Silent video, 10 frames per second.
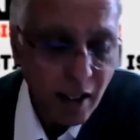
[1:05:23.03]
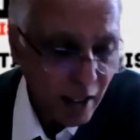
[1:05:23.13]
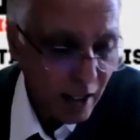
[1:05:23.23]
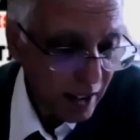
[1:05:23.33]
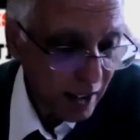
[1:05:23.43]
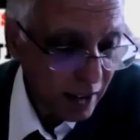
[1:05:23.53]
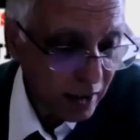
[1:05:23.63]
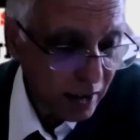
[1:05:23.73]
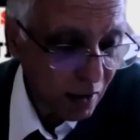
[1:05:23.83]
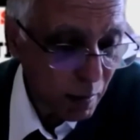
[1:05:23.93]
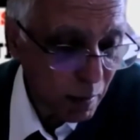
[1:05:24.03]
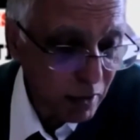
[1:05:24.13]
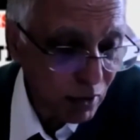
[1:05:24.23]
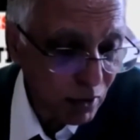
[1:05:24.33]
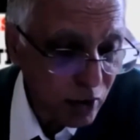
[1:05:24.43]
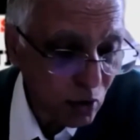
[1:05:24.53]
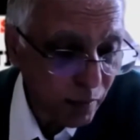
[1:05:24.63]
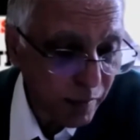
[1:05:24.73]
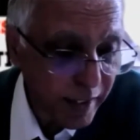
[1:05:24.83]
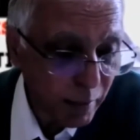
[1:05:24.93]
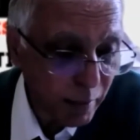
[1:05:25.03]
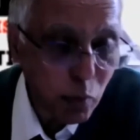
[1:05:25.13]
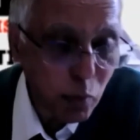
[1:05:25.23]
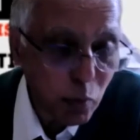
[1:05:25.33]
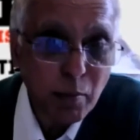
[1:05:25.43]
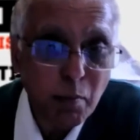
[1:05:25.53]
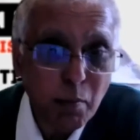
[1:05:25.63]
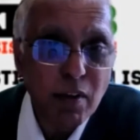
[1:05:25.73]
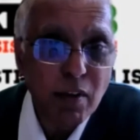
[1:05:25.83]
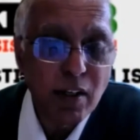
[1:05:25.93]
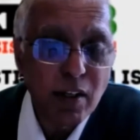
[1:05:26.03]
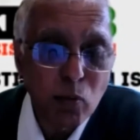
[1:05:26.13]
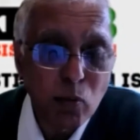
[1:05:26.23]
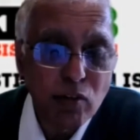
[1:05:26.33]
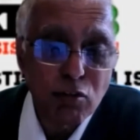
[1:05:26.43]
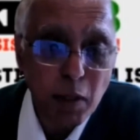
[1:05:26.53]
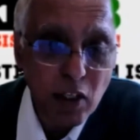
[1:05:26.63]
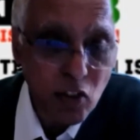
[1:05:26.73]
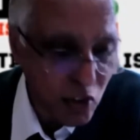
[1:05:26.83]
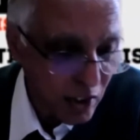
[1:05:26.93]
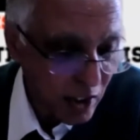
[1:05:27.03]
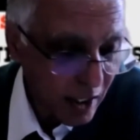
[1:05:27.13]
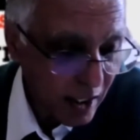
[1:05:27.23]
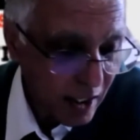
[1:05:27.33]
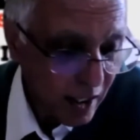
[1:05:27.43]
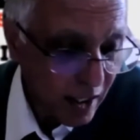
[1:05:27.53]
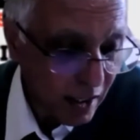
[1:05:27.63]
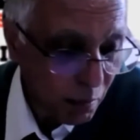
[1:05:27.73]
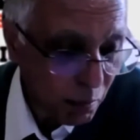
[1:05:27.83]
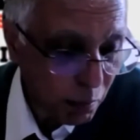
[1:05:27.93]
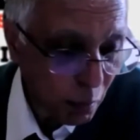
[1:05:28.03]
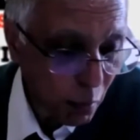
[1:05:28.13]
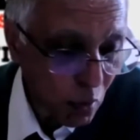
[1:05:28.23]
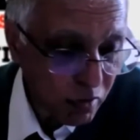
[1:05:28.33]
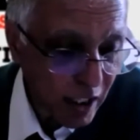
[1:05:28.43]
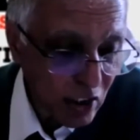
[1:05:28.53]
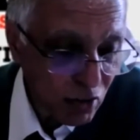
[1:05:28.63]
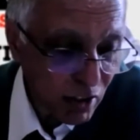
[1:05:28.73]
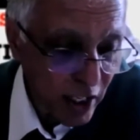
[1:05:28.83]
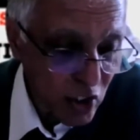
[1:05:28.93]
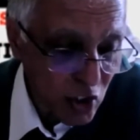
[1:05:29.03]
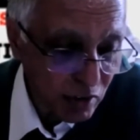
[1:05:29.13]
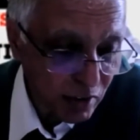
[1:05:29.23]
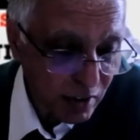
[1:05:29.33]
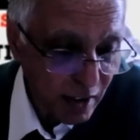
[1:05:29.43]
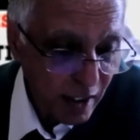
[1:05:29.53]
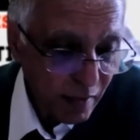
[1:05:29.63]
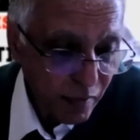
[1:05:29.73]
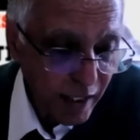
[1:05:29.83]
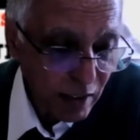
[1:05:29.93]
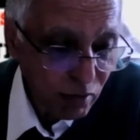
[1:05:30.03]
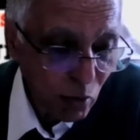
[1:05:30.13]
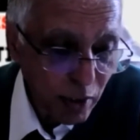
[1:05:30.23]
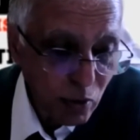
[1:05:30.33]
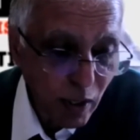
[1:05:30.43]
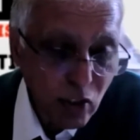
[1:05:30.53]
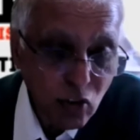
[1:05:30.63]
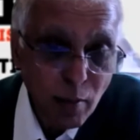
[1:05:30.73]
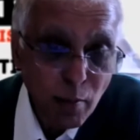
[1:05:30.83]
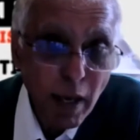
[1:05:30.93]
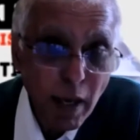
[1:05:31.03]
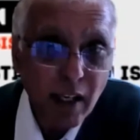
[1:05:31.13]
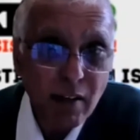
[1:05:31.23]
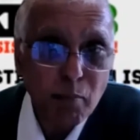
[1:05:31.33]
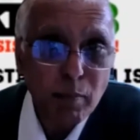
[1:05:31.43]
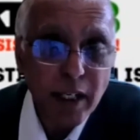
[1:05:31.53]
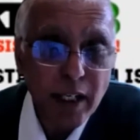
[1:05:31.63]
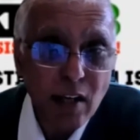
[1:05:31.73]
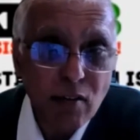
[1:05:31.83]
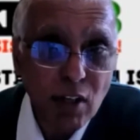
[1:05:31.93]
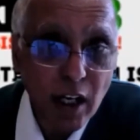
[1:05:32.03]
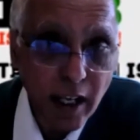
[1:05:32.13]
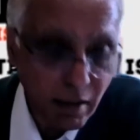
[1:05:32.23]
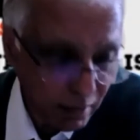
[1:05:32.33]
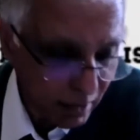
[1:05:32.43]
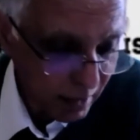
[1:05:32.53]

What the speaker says: The government is actually put in the Queen's speech, proposed legislations that is going to actually make BDS illegal.